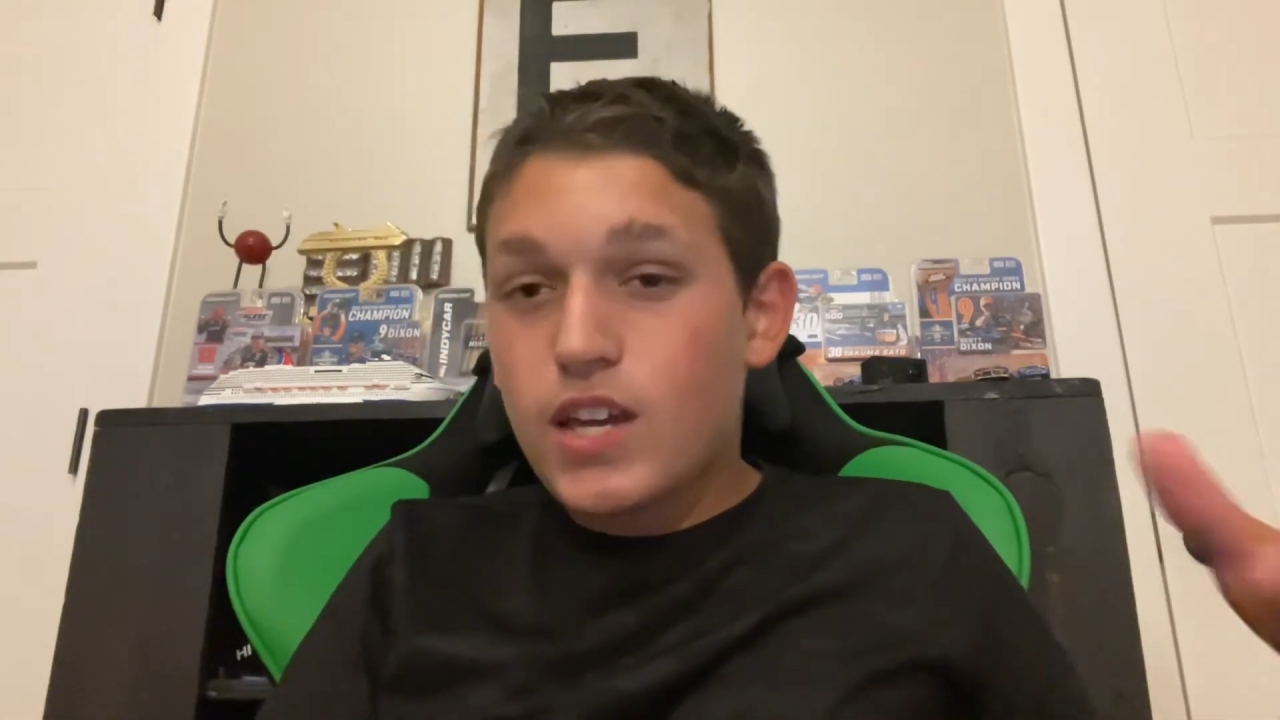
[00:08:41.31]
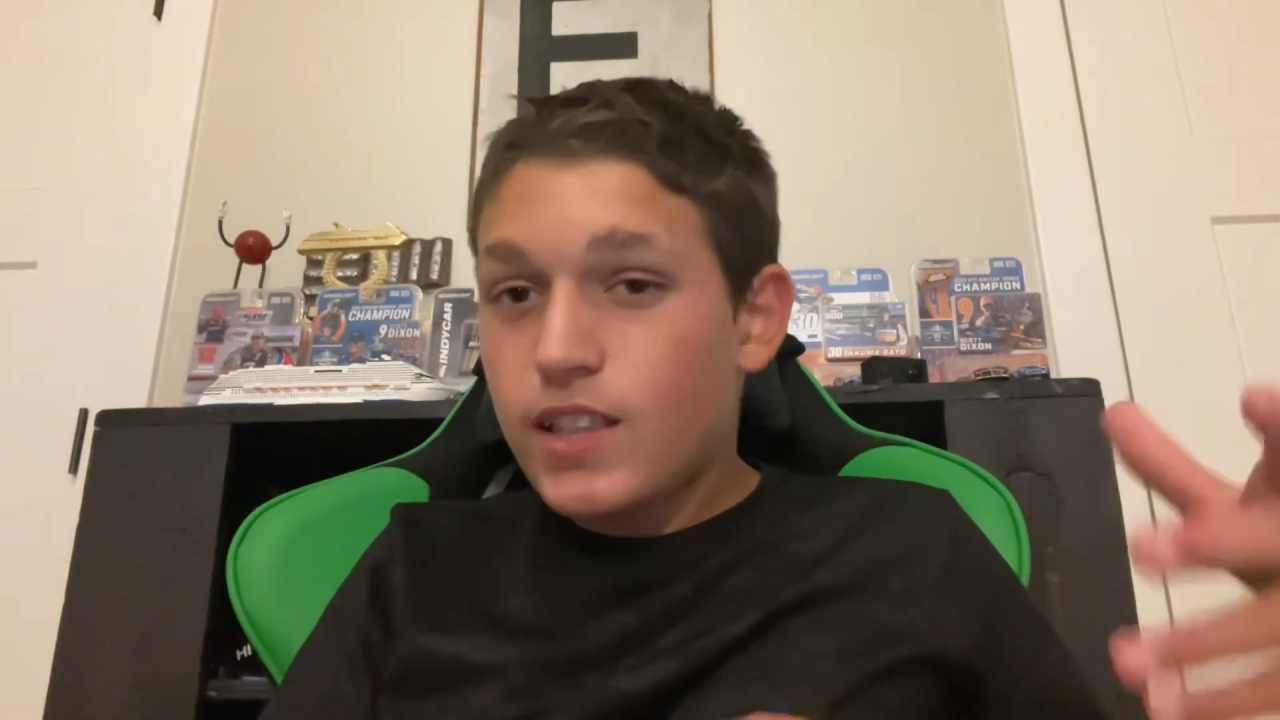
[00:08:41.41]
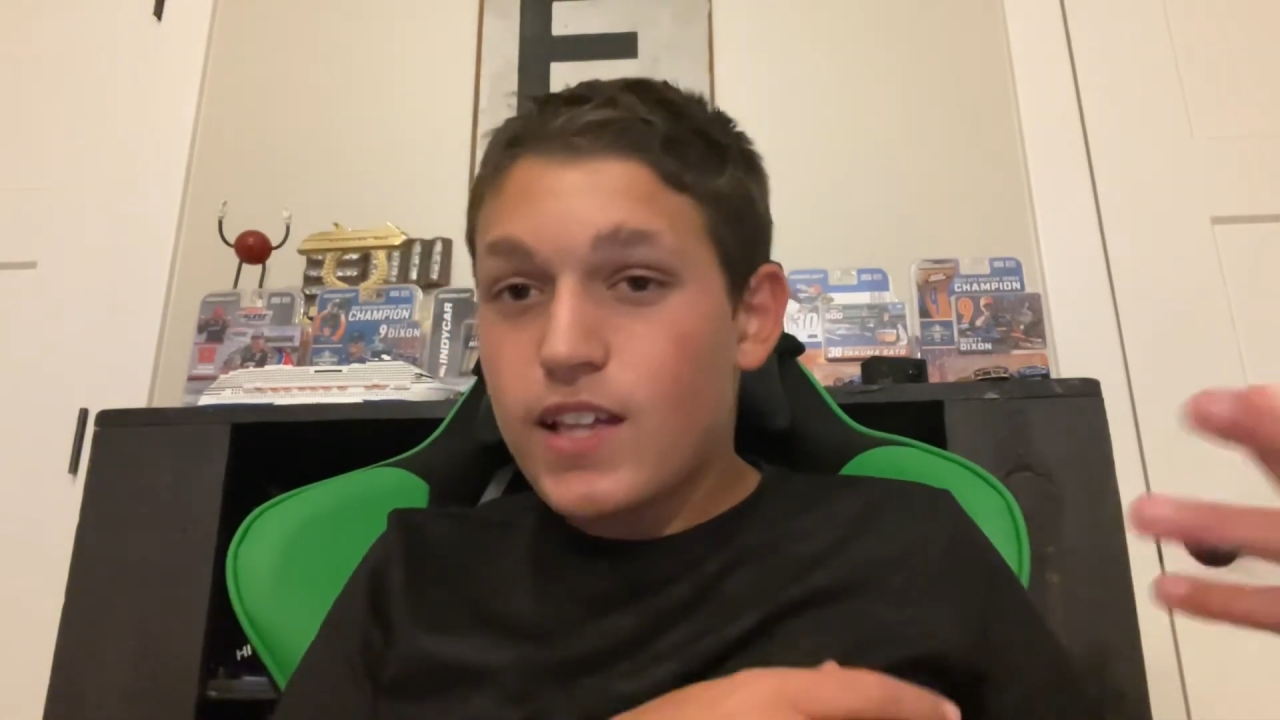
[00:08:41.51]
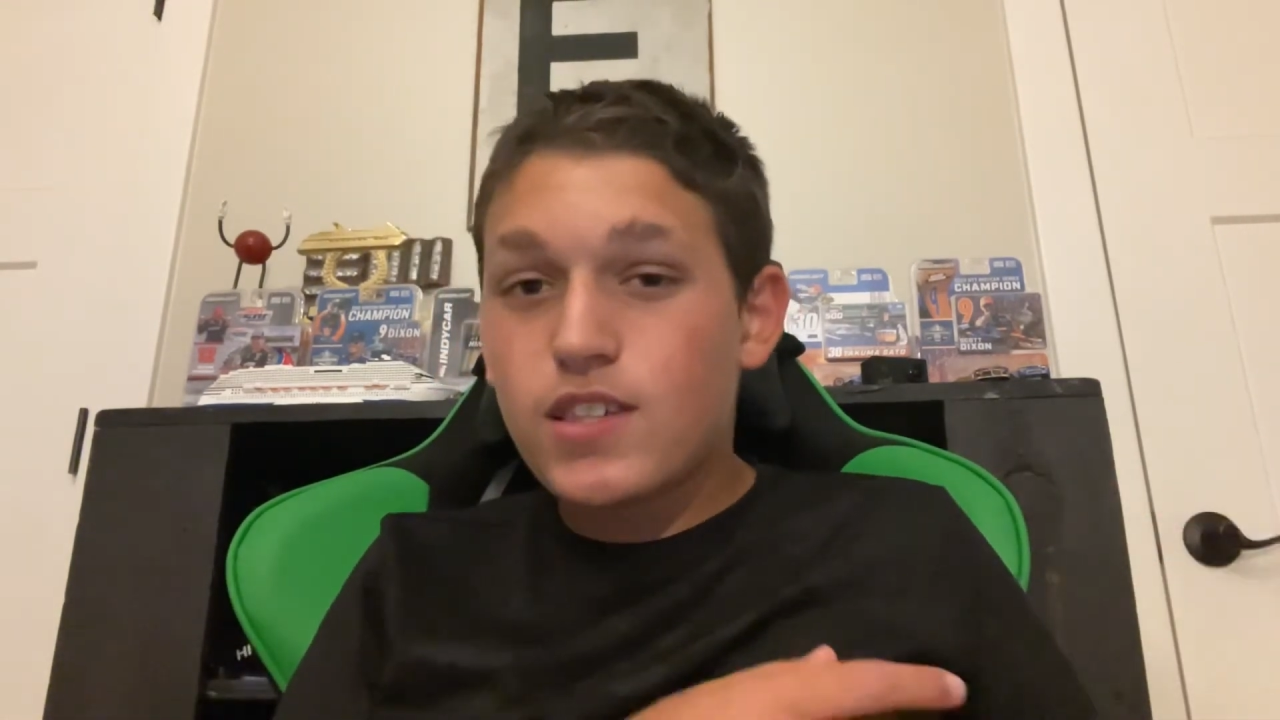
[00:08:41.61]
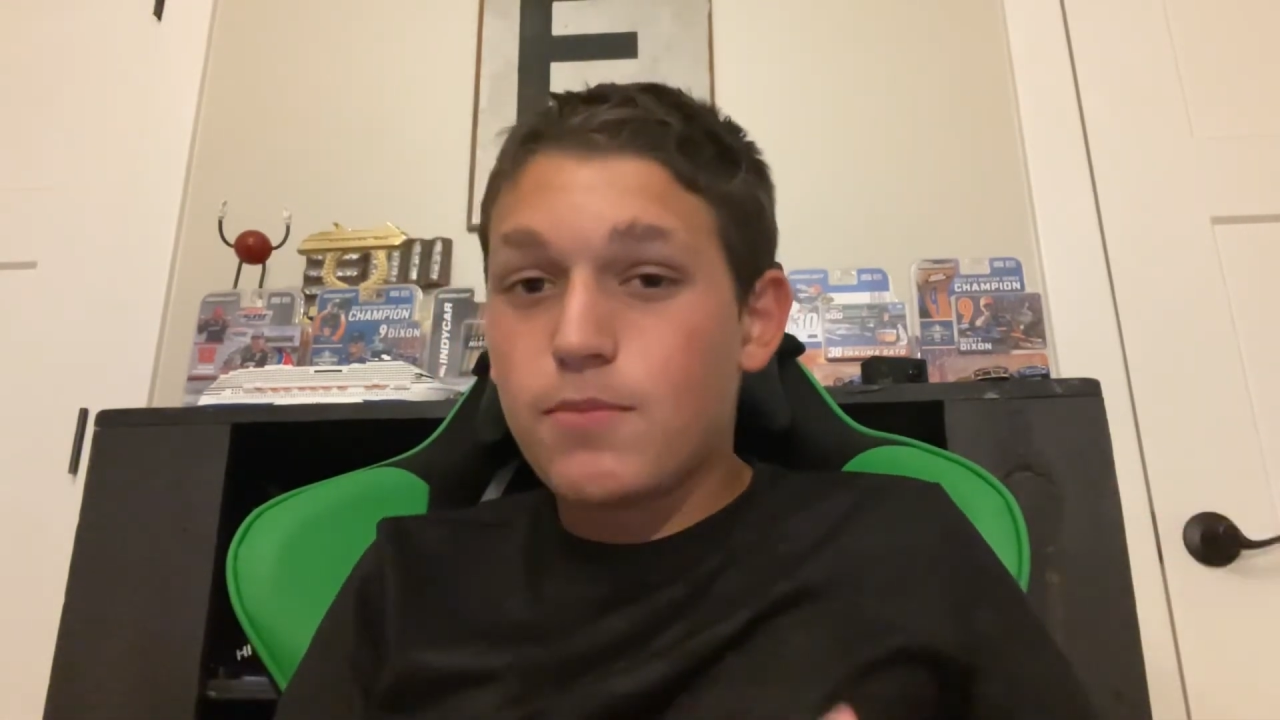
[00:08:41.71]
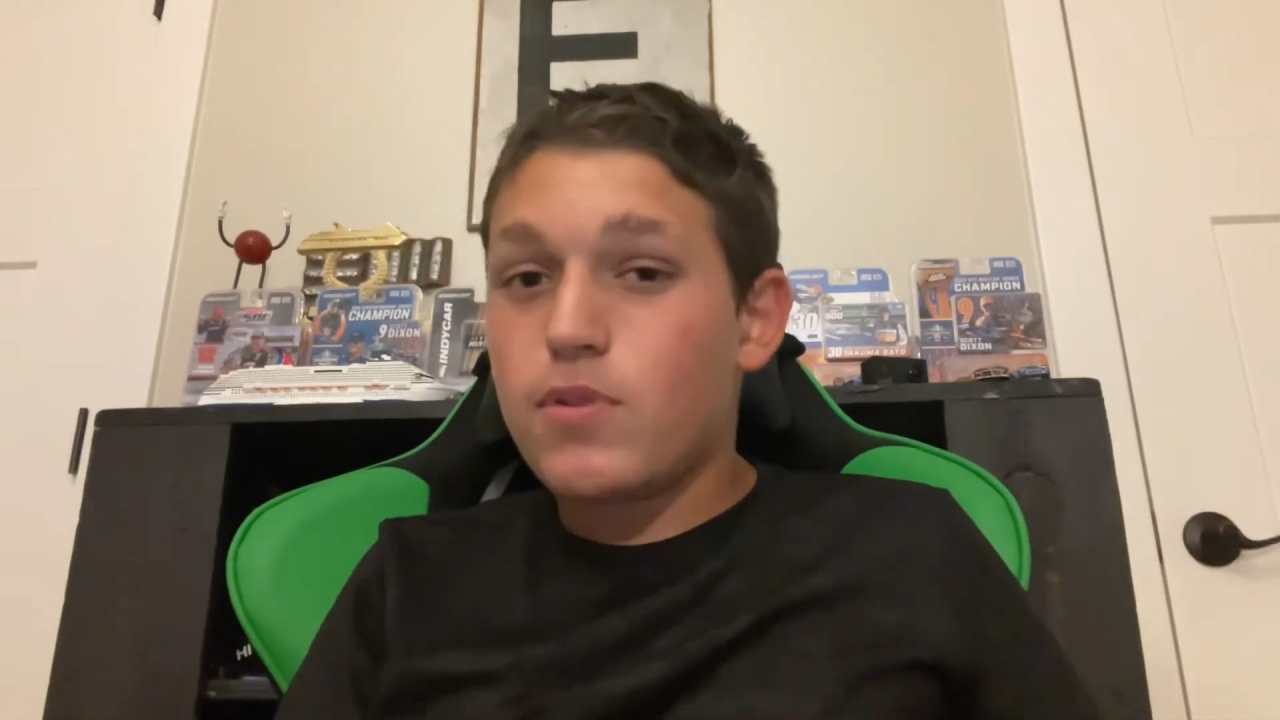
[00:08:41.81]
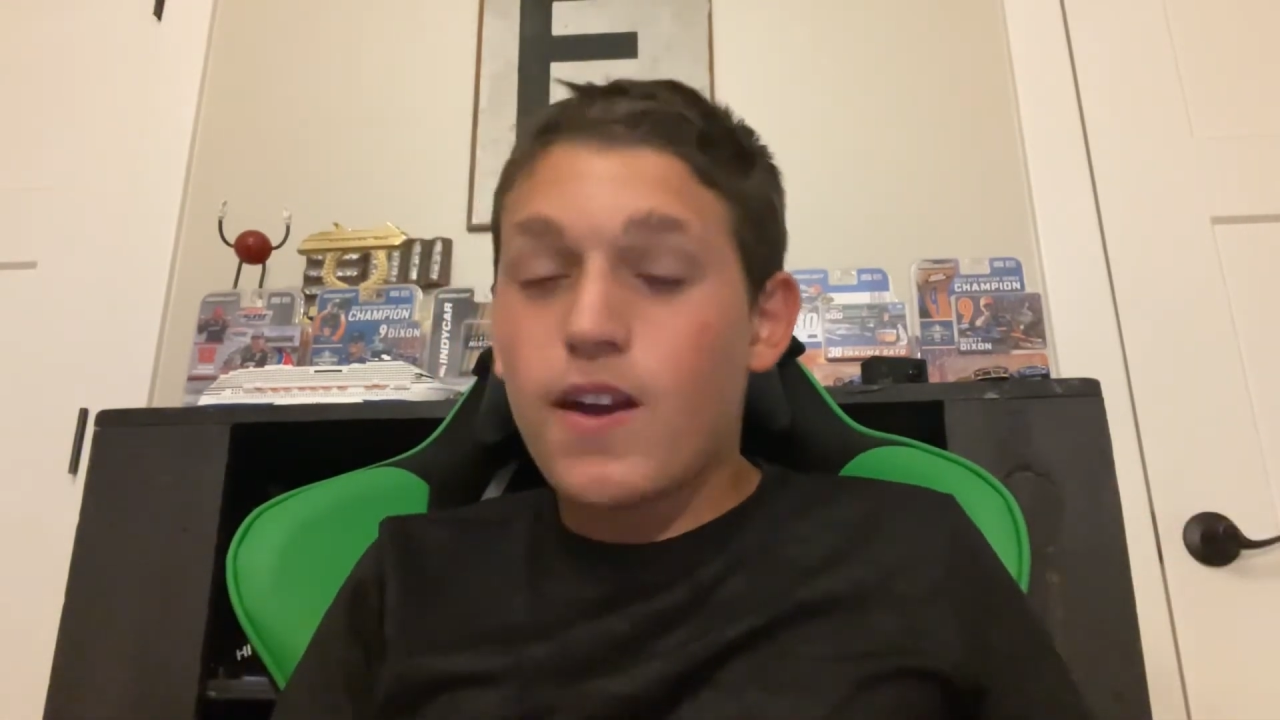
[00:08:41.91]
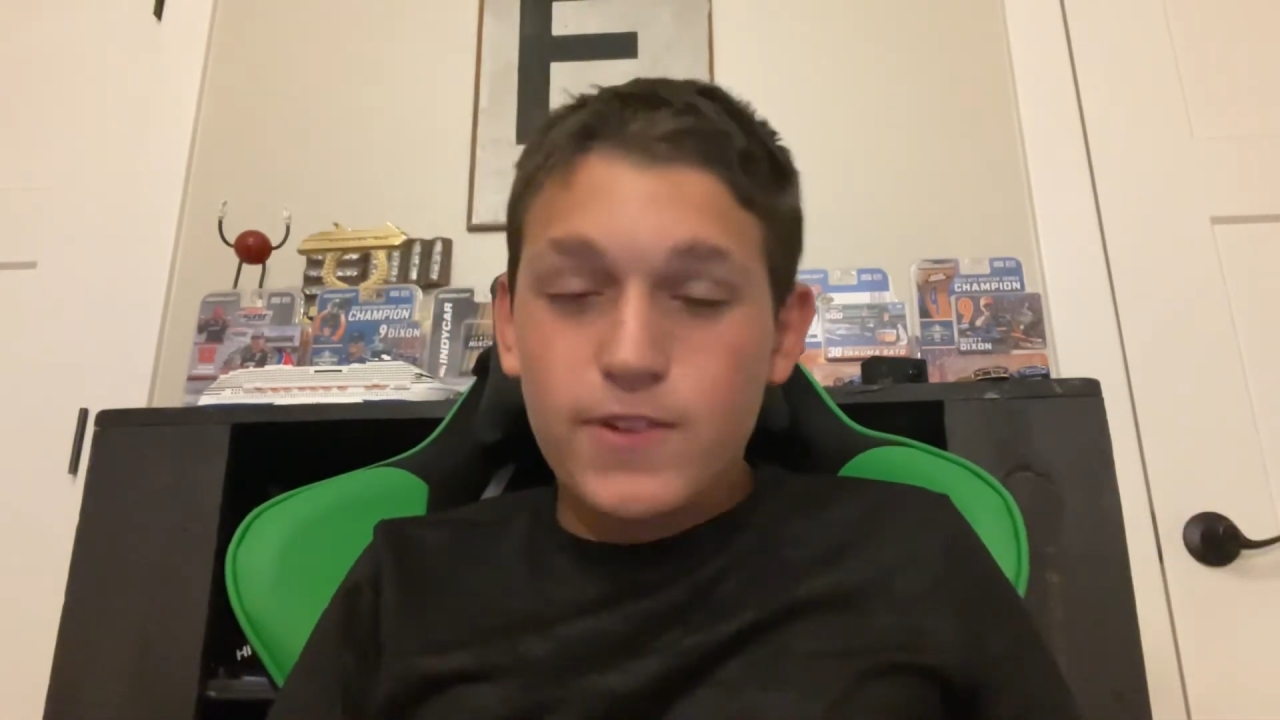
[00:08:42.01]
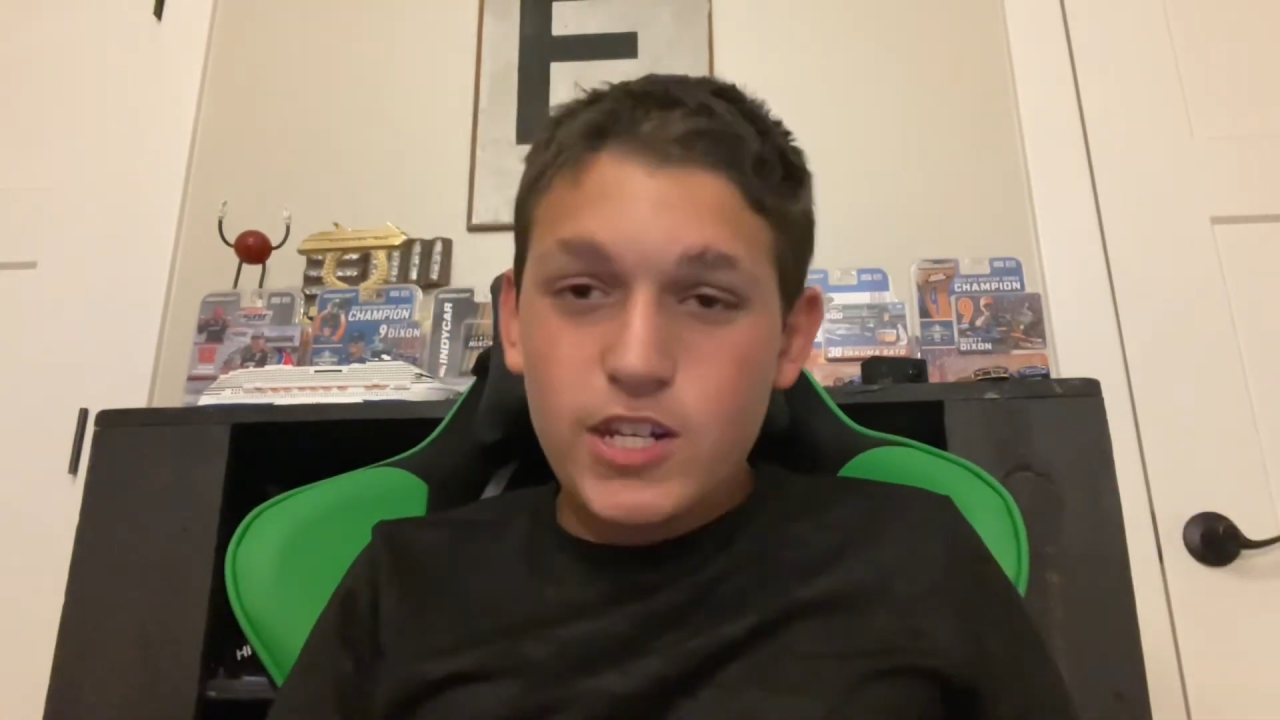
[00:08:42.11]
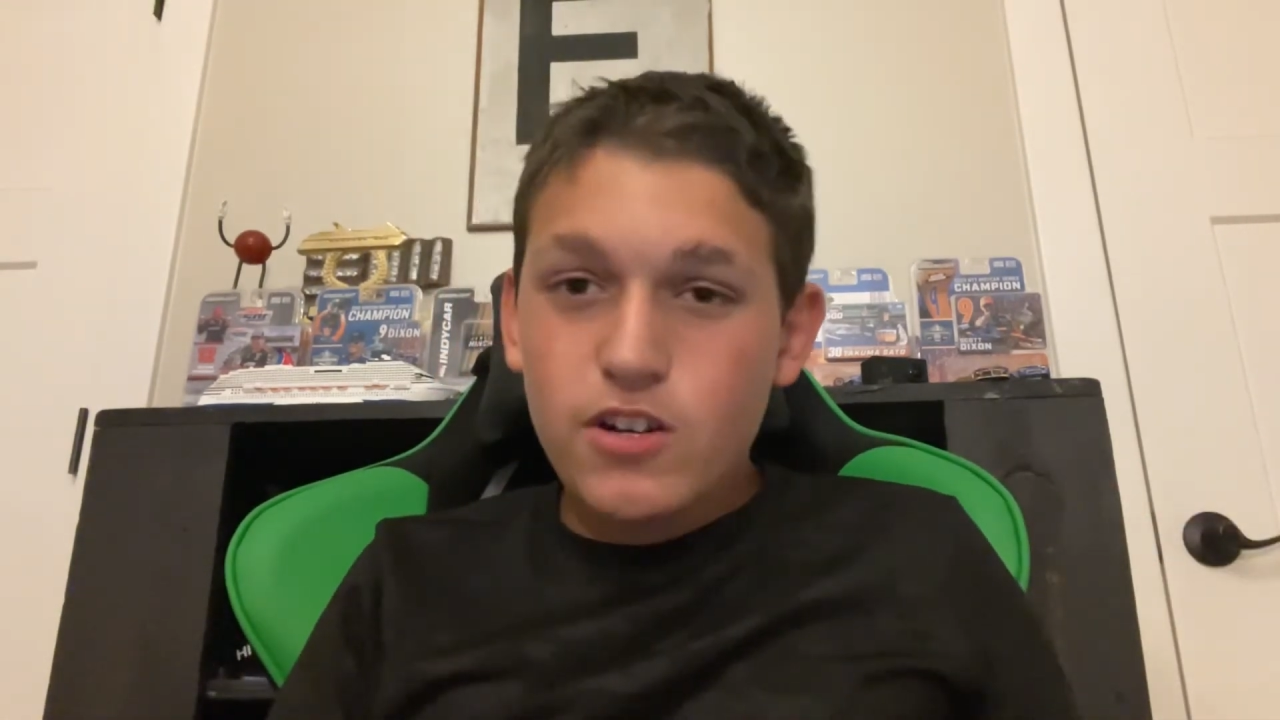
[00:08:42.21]
and let some
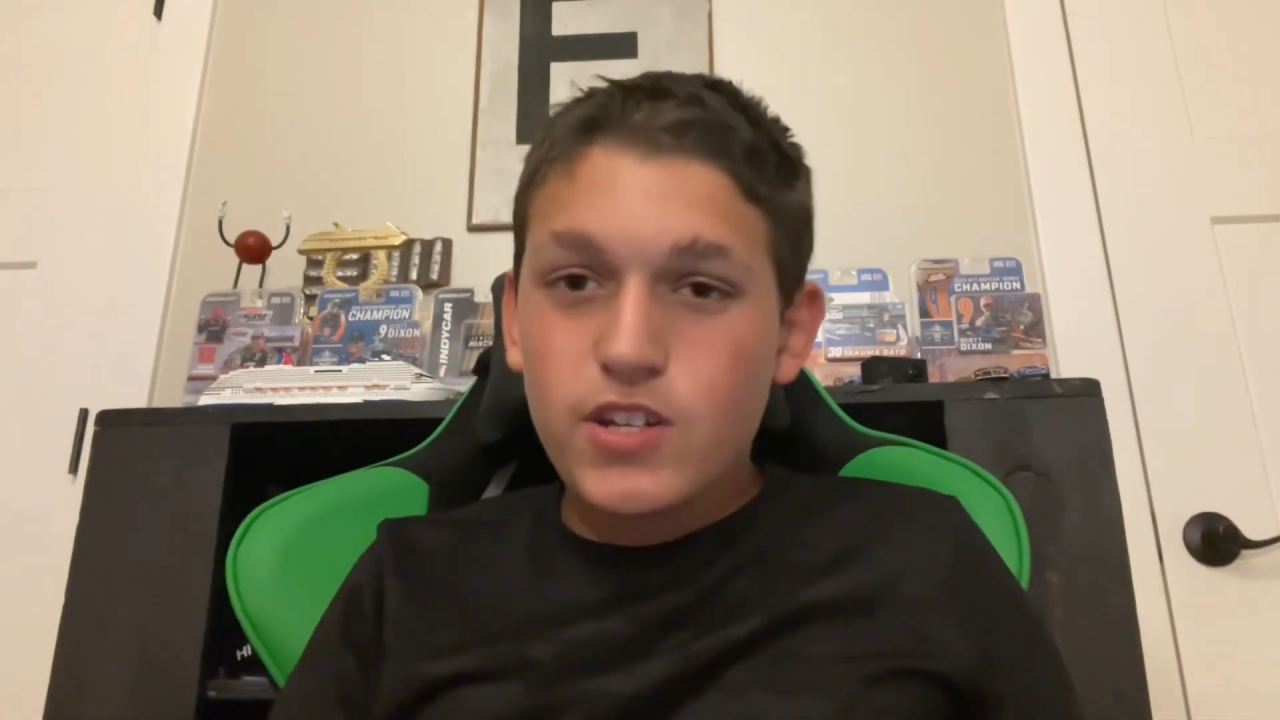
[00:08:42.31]
privateer